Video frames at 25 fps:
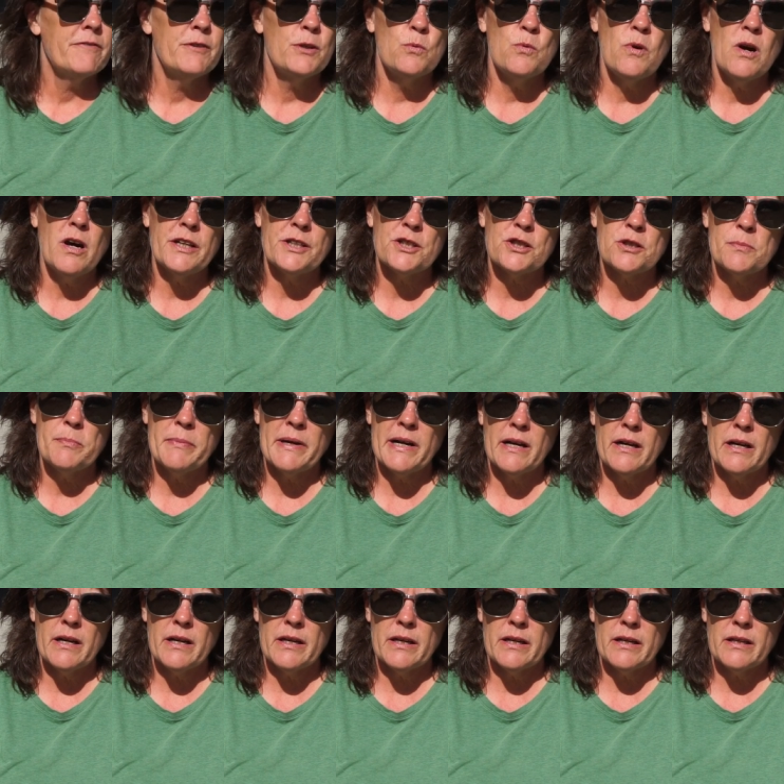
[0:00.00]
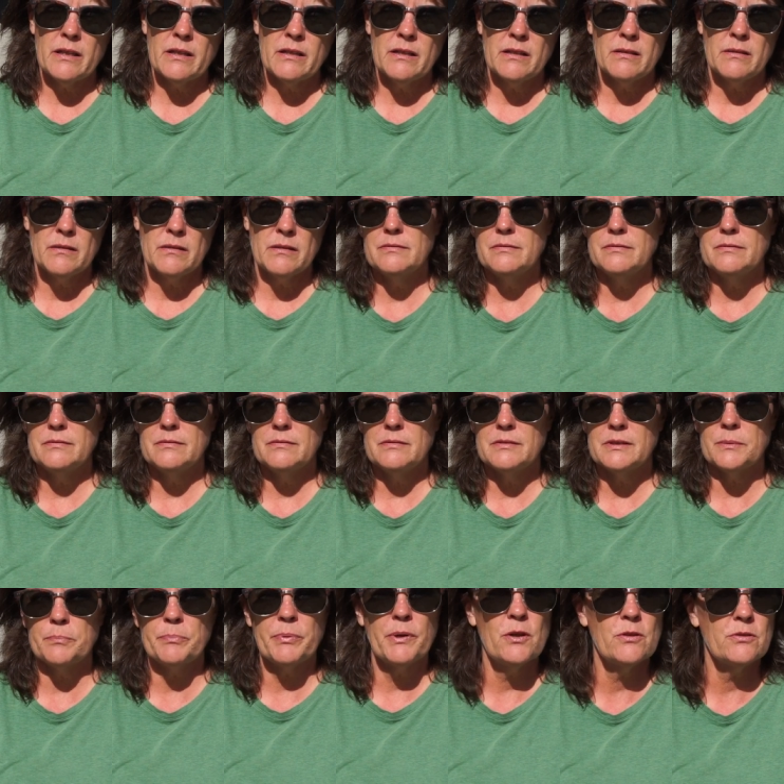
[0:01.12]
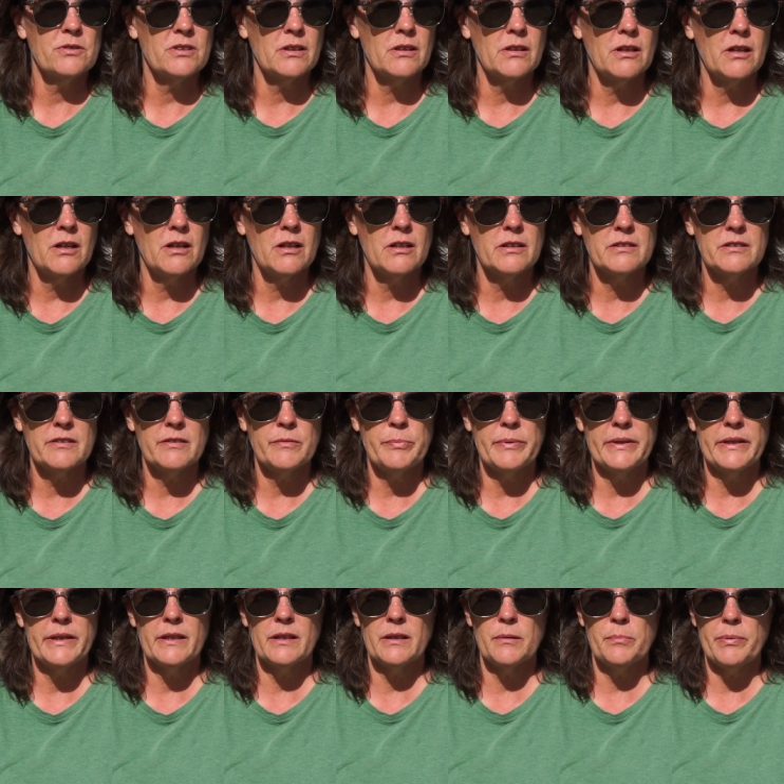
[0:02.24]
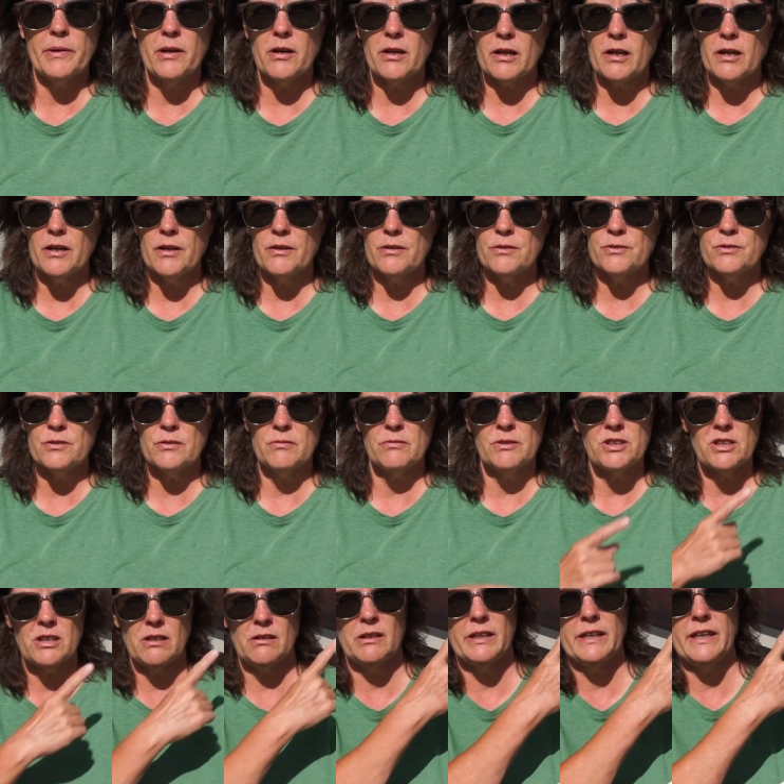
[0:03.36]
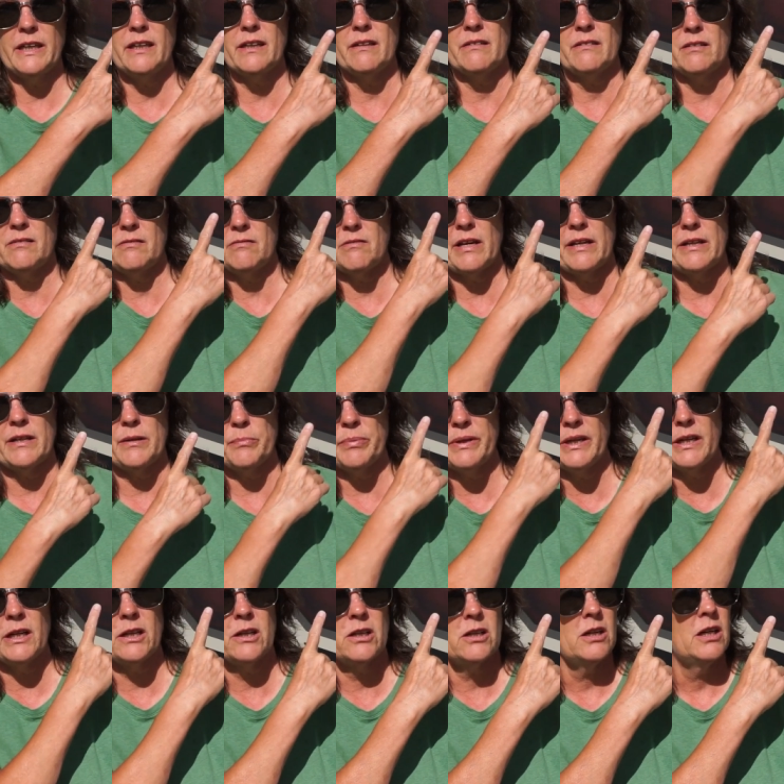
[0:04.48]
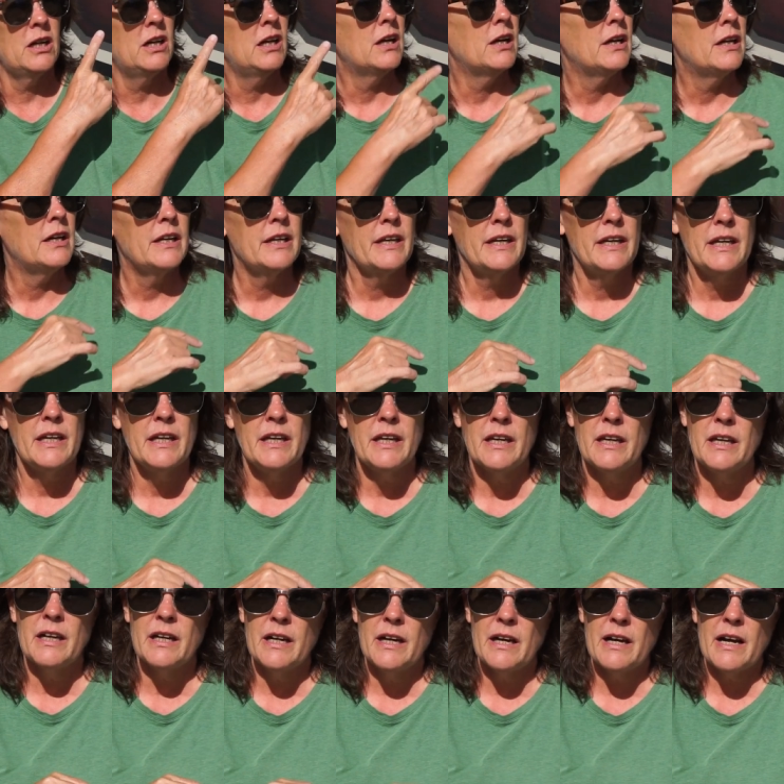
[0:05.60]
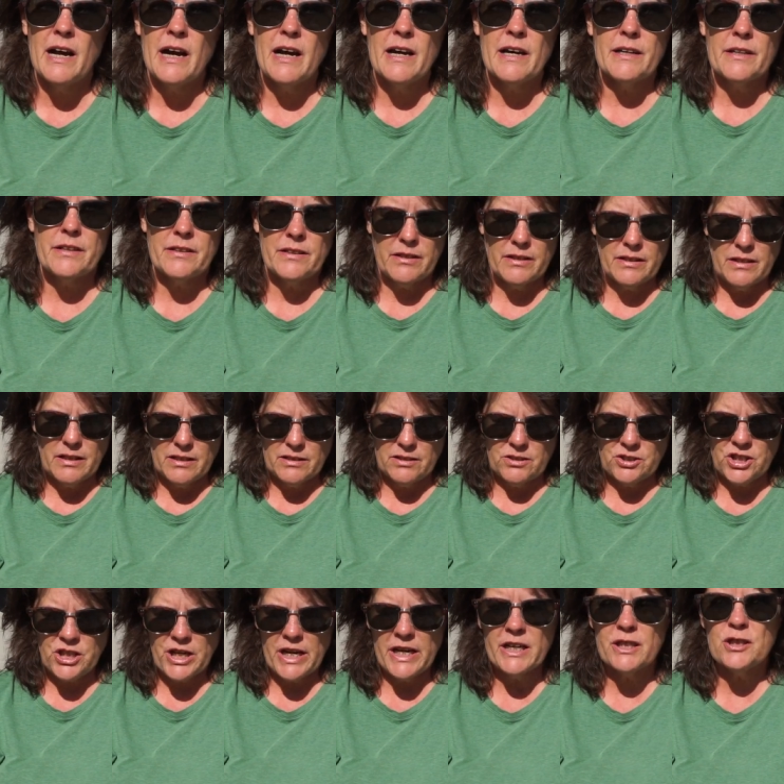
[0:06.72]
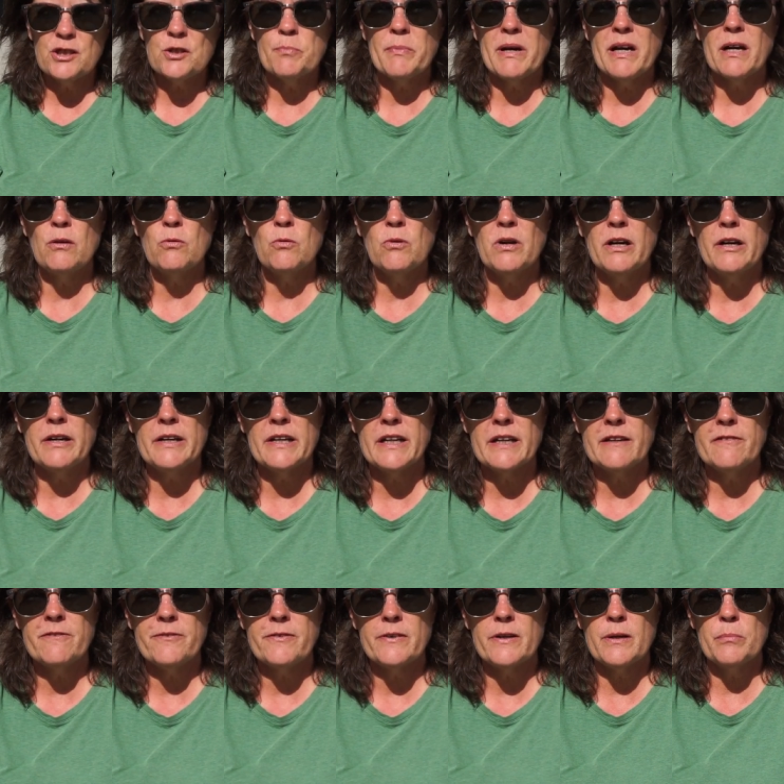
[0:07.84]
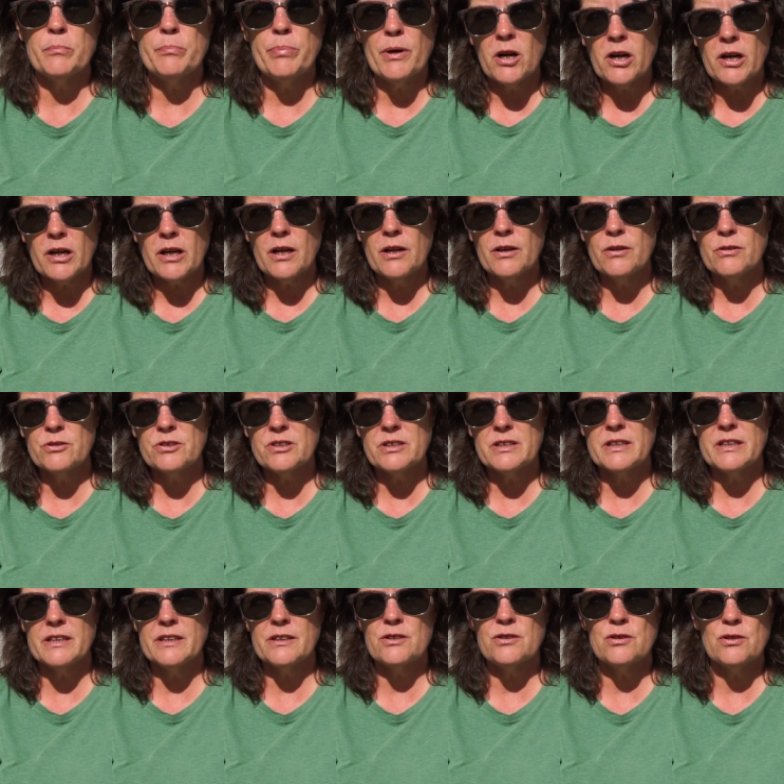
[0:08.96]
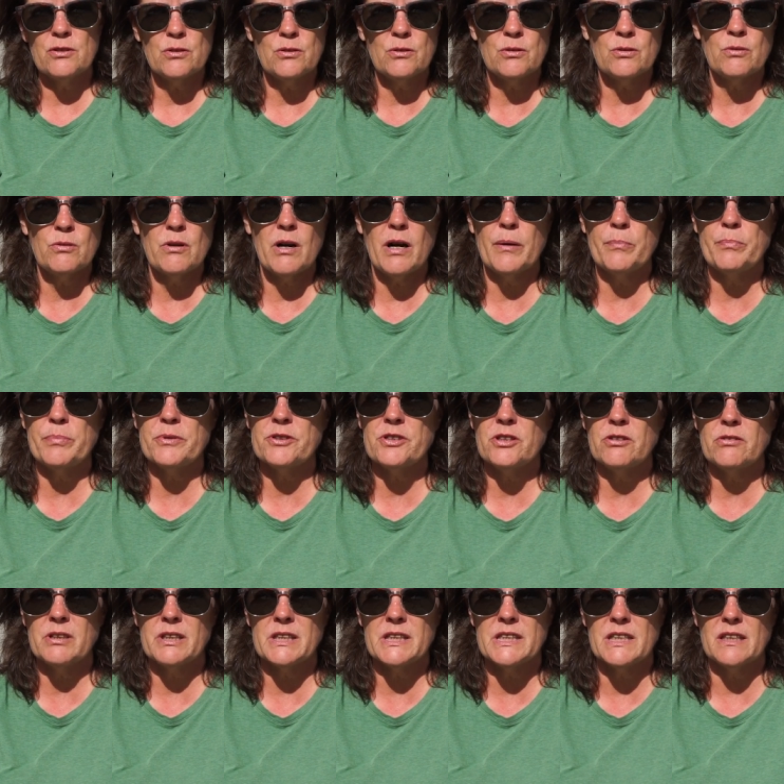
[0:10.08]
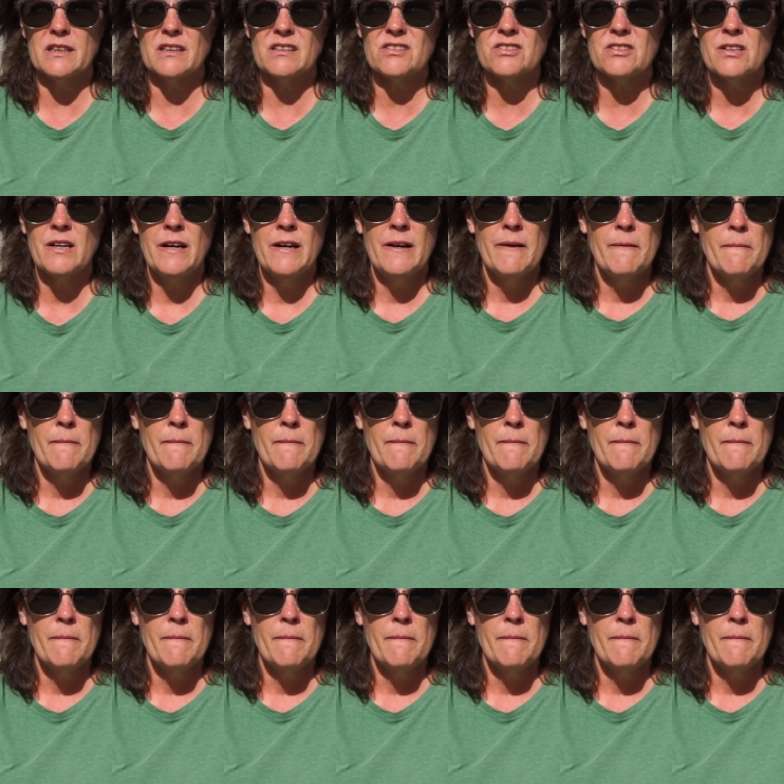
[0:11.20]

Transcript: you watched my the pros and cons of being a park host, which I'll link it right up here, I changed my wording from park hosting to opportunities.